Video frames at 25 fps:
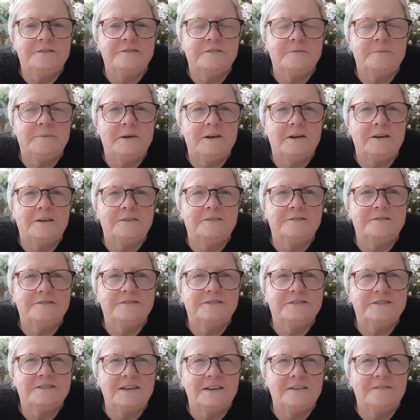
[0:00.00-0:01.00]
about
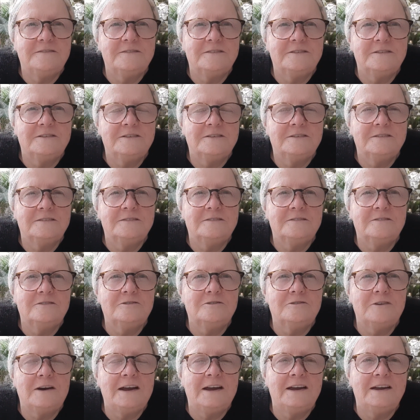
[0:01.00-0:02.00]
7
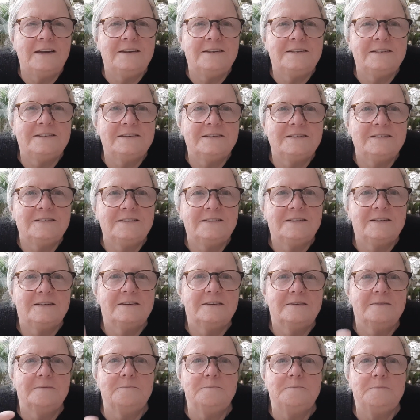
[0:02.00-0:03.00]
or 8
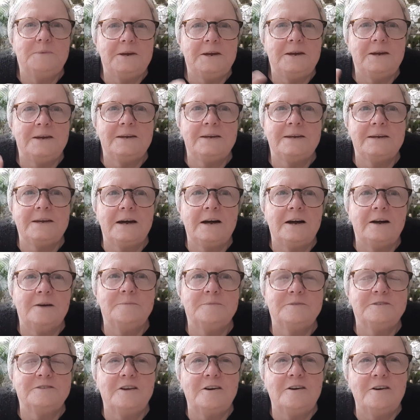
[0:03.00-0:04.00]
big
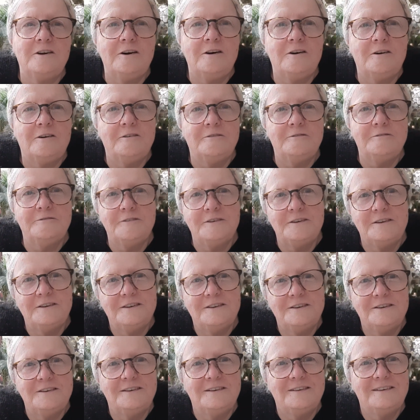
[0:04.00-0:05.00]
cups of
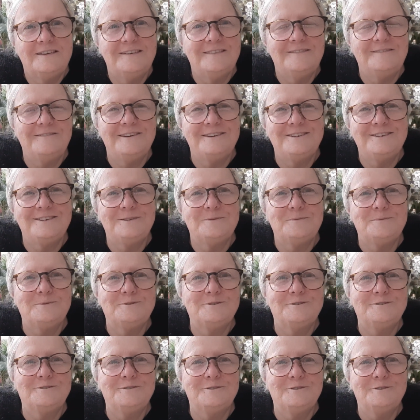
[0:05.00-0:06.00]
vegetable
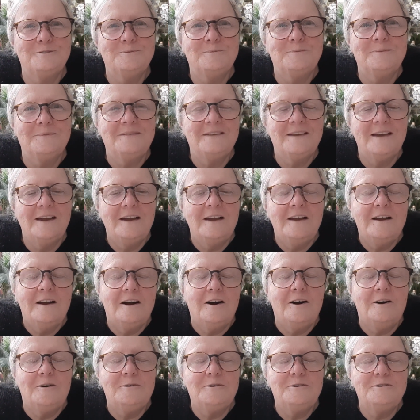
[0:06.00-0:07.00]
soup.
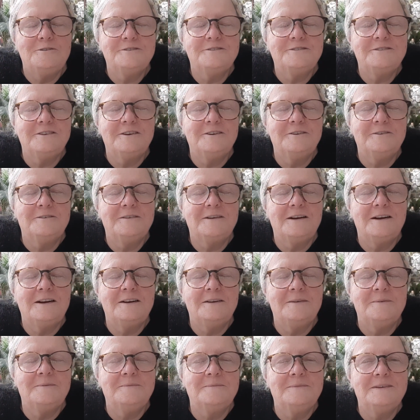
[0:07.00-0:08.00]
I'll also,
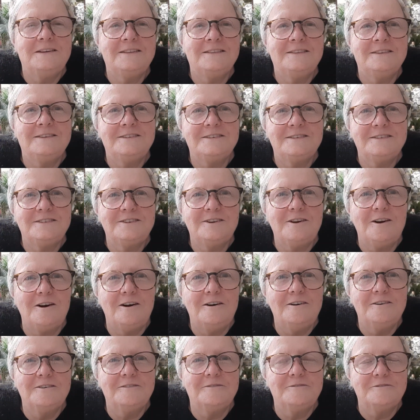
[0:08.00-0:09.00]
in the
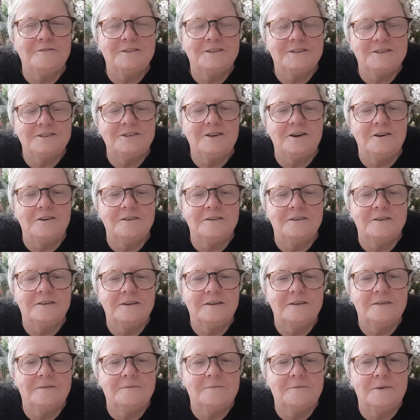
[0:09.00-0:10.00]
stock, for the stock,
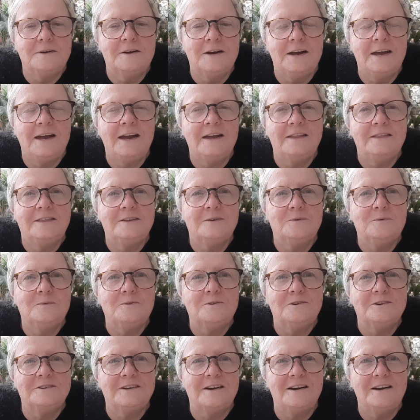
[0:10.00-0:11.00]
when I add the
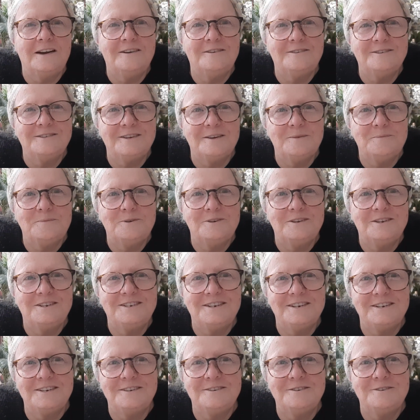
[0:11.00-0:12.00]
water, I also put a
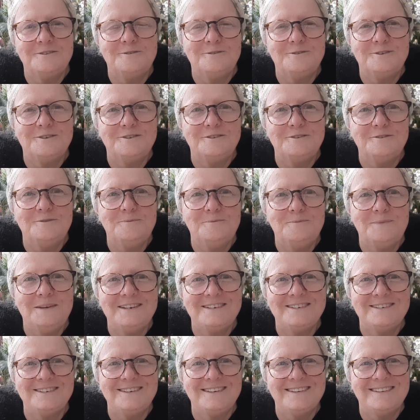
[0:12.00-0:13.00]
chicken noodle soup
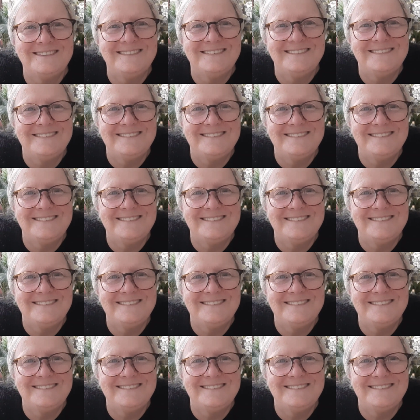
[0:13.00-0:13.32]
mix in,